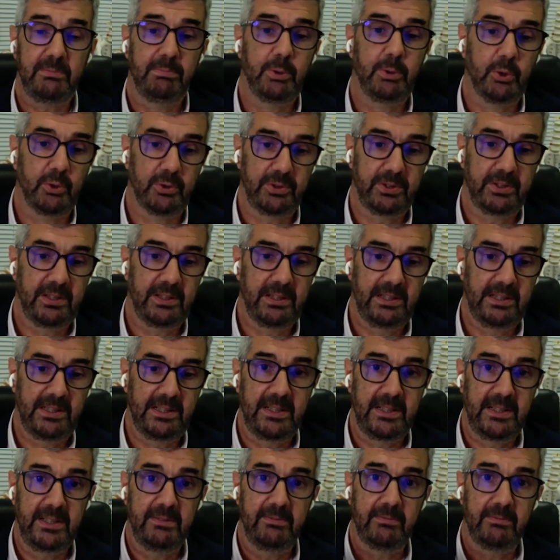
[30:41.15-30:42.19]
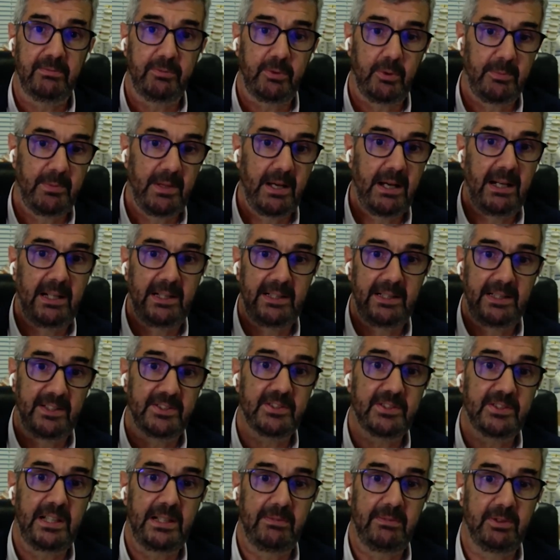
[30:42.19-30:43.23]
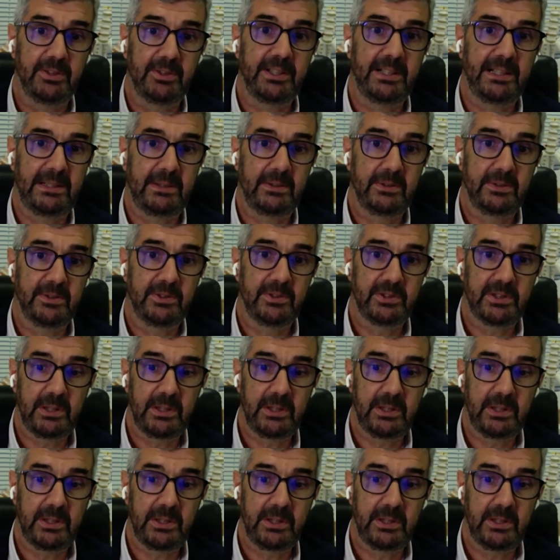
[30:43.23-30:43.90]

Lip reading: importantly, from the highest level down.